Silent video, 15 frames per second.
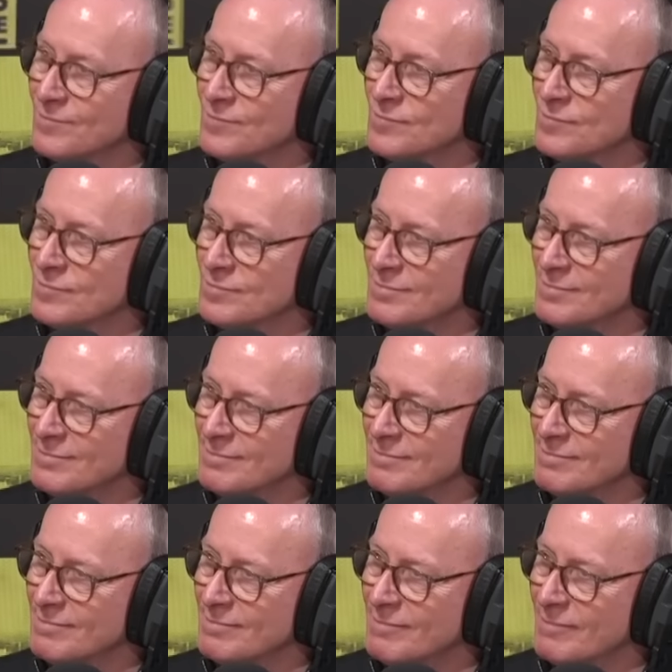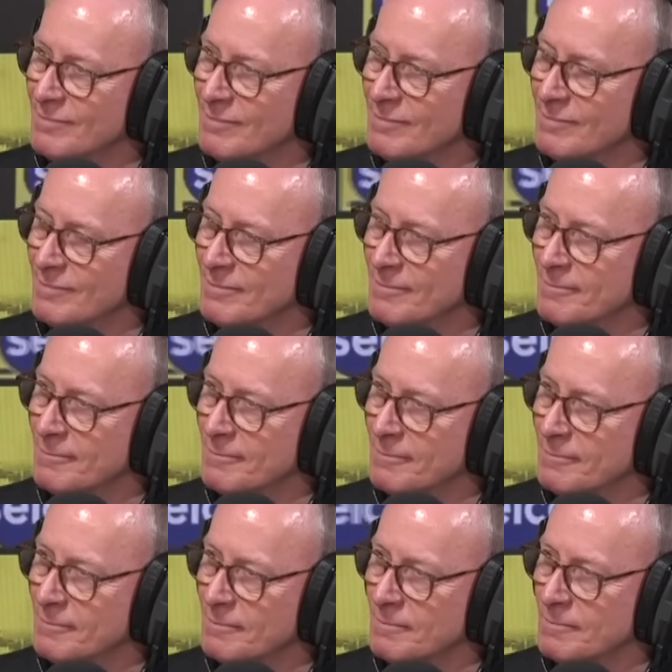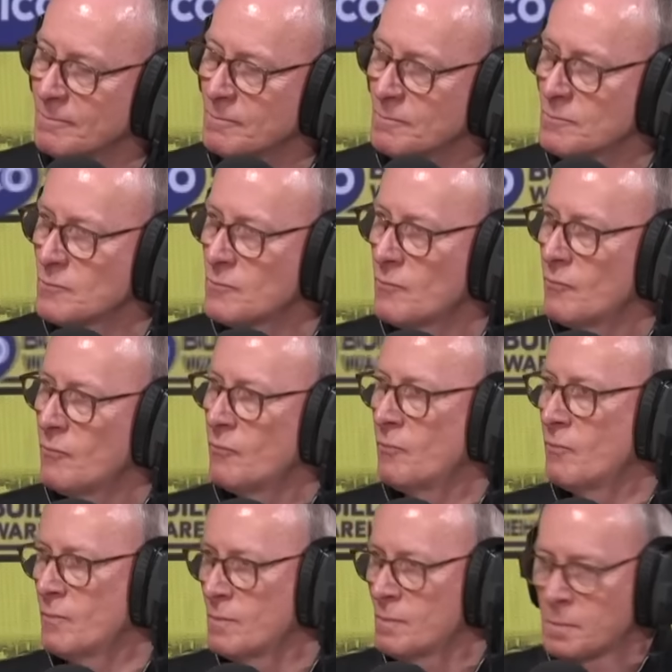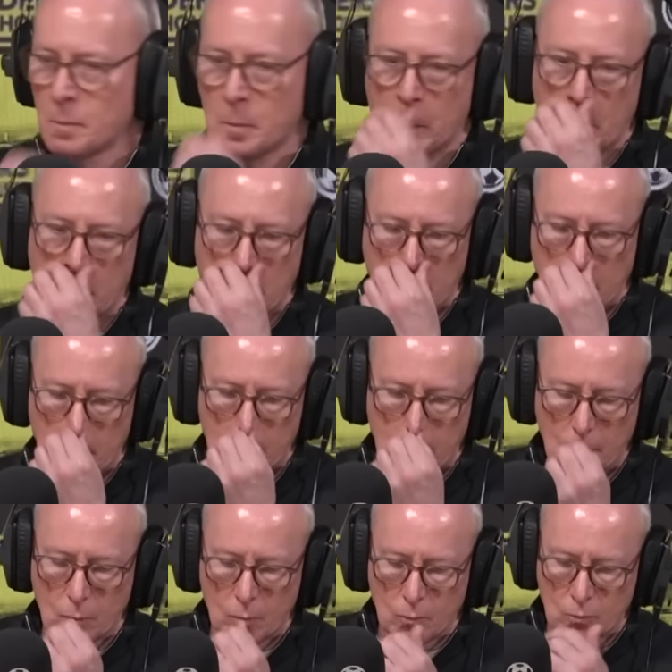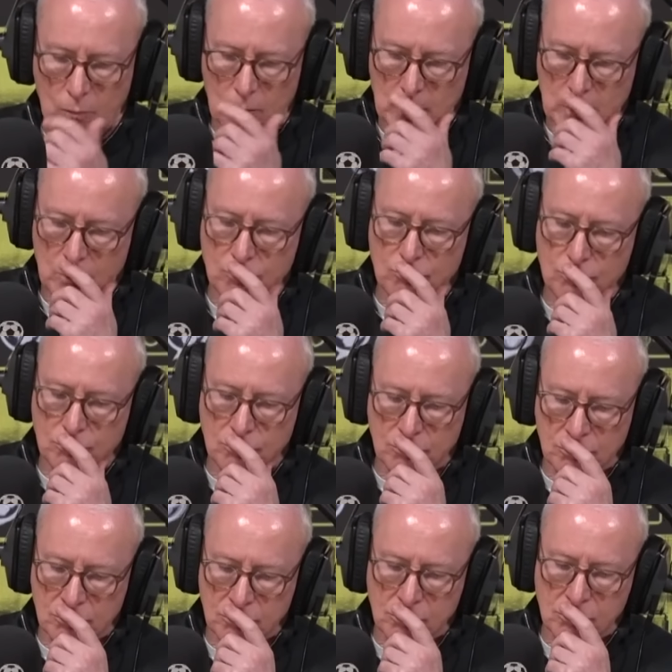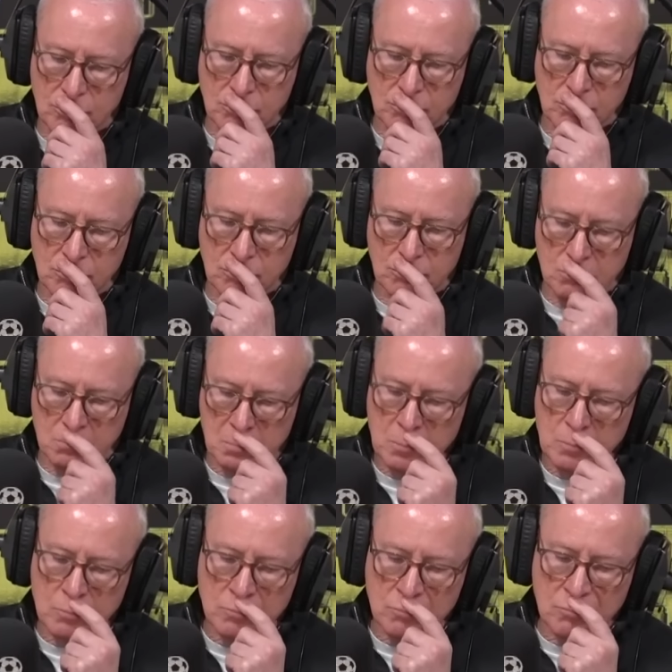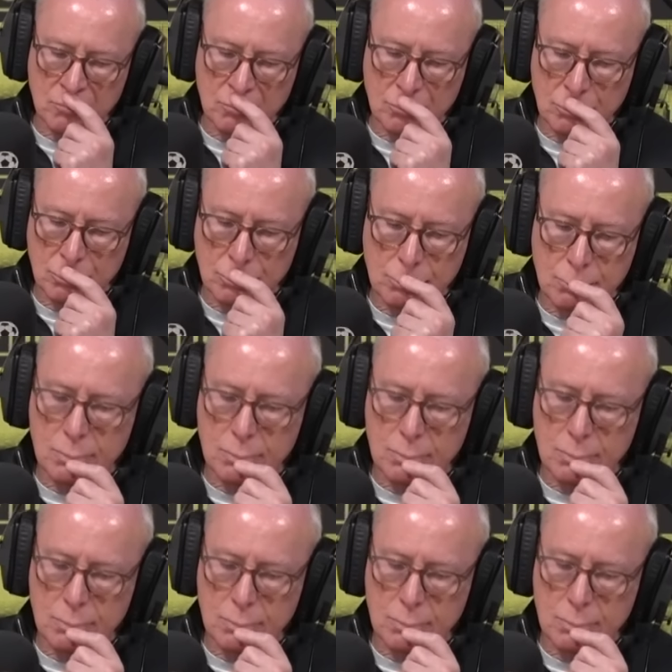The person shown says nothing.